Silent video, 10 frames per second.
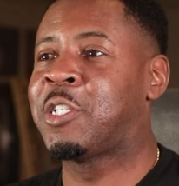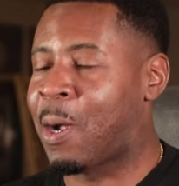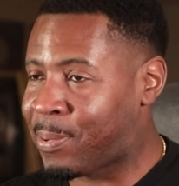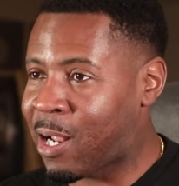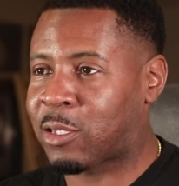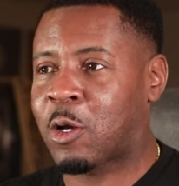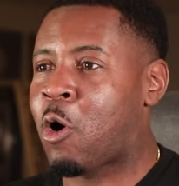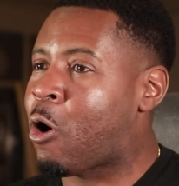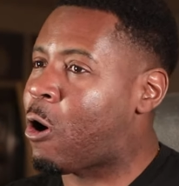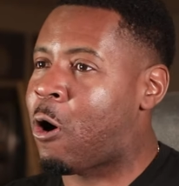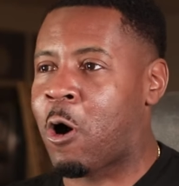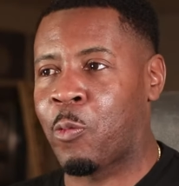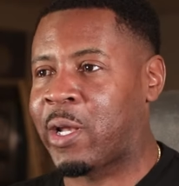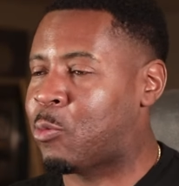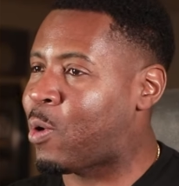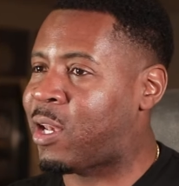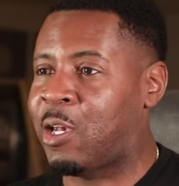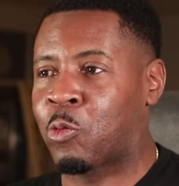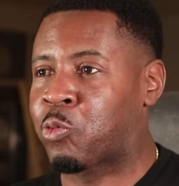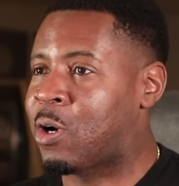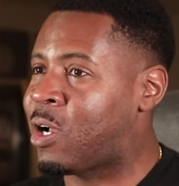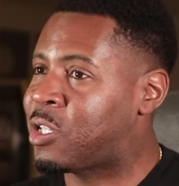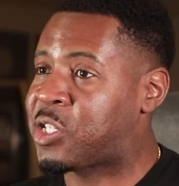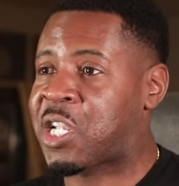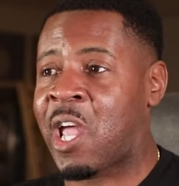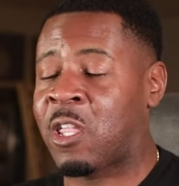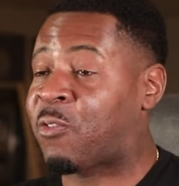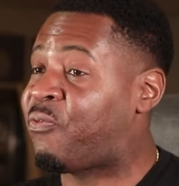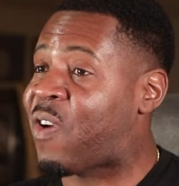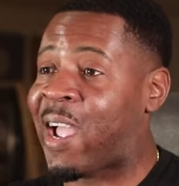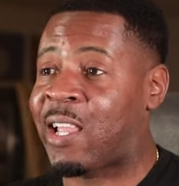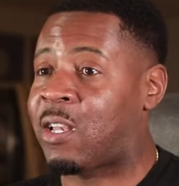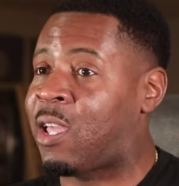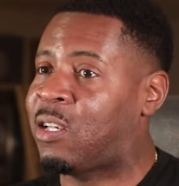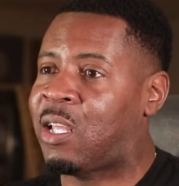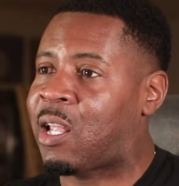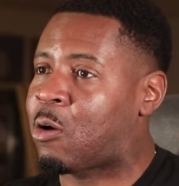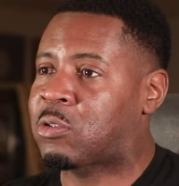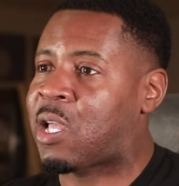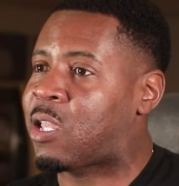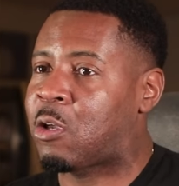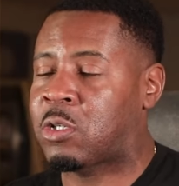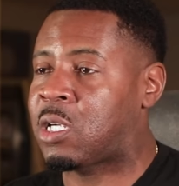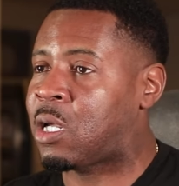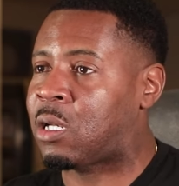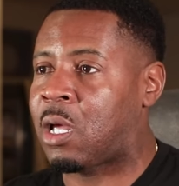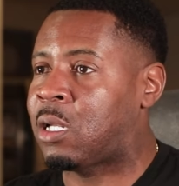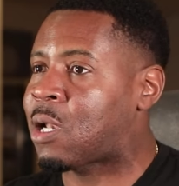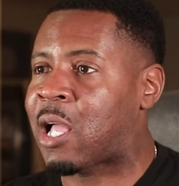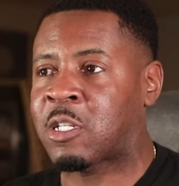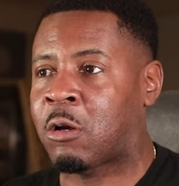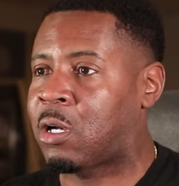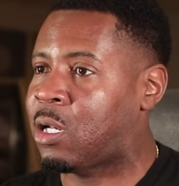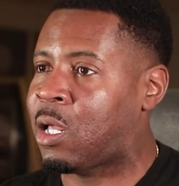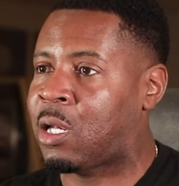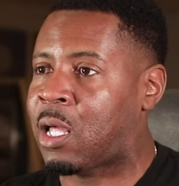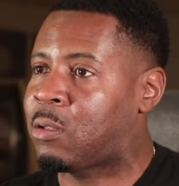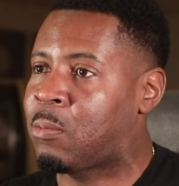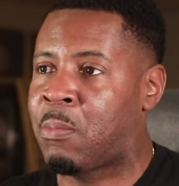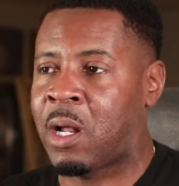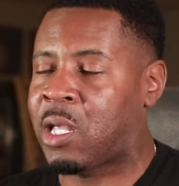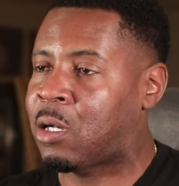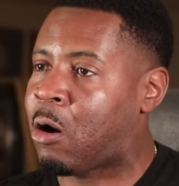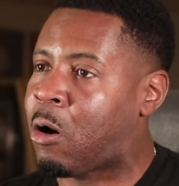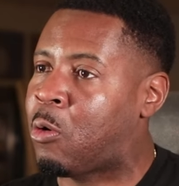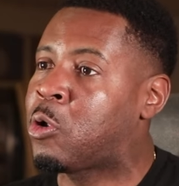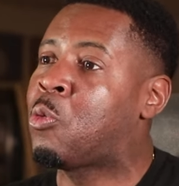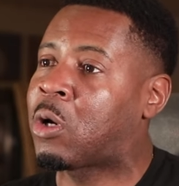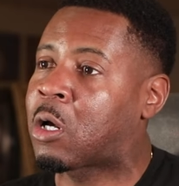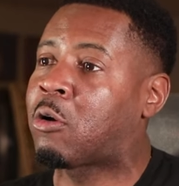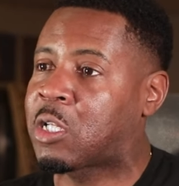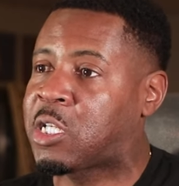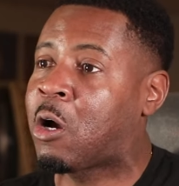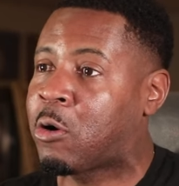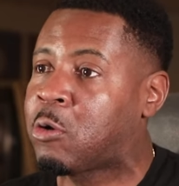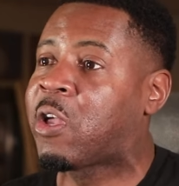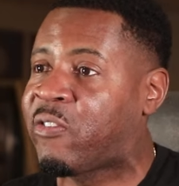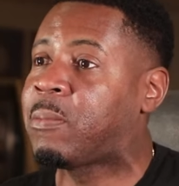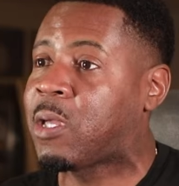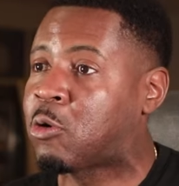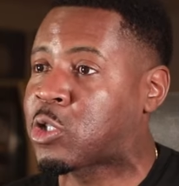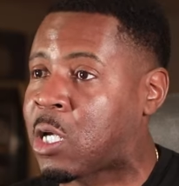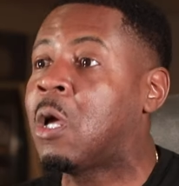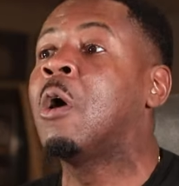They jumping off the car, already ready to run, chase, fight, and then they going to take your shit and not turn it in, money and all. You want to go to jail or you giving me your shit?